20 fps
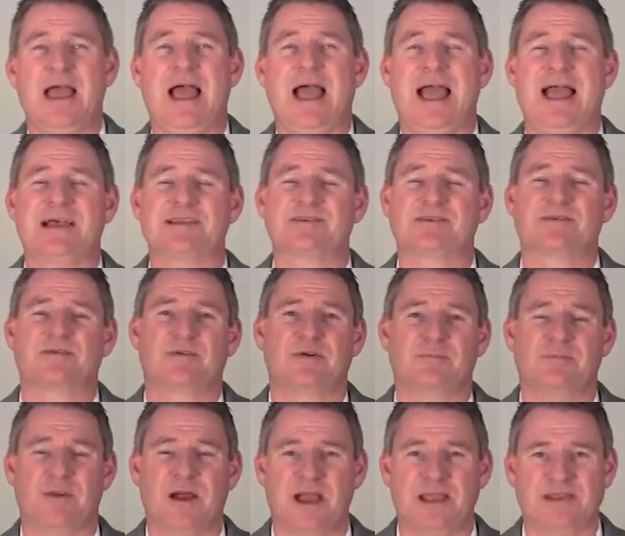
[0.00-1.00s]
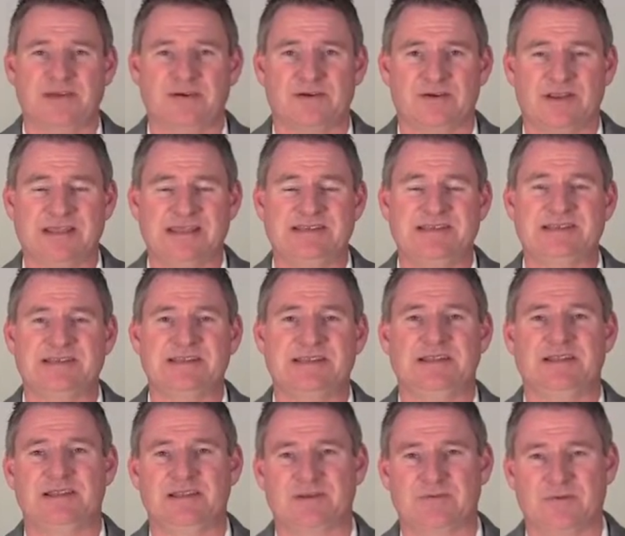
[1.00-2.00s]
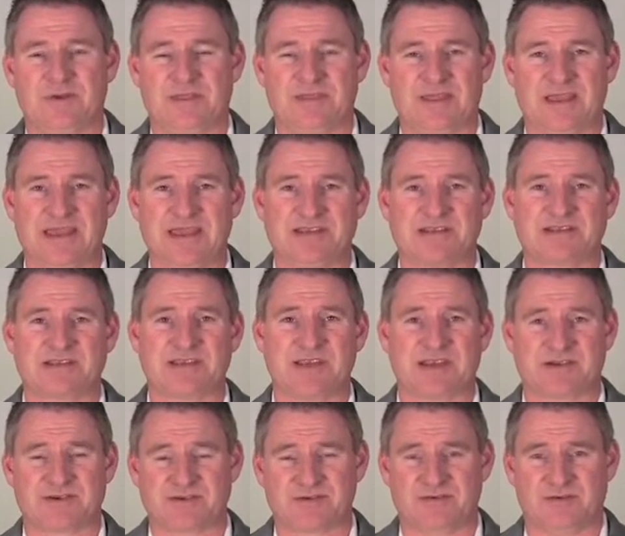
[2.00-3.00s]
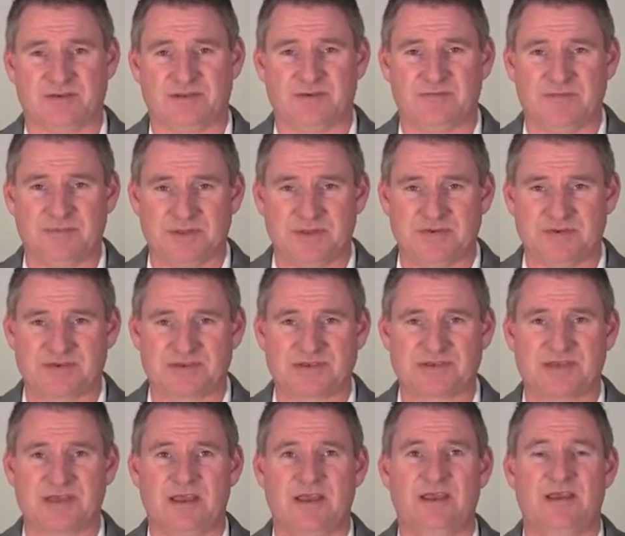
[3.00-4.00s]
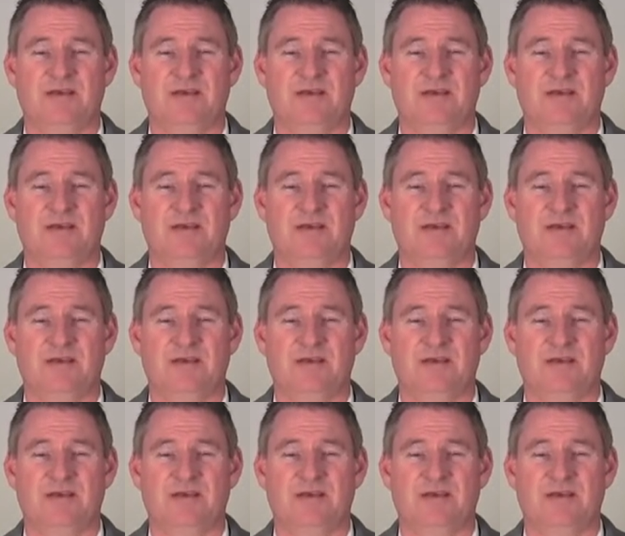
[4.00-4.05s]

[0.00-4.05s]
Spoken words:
As a reminder, in dealing with a sexual abuse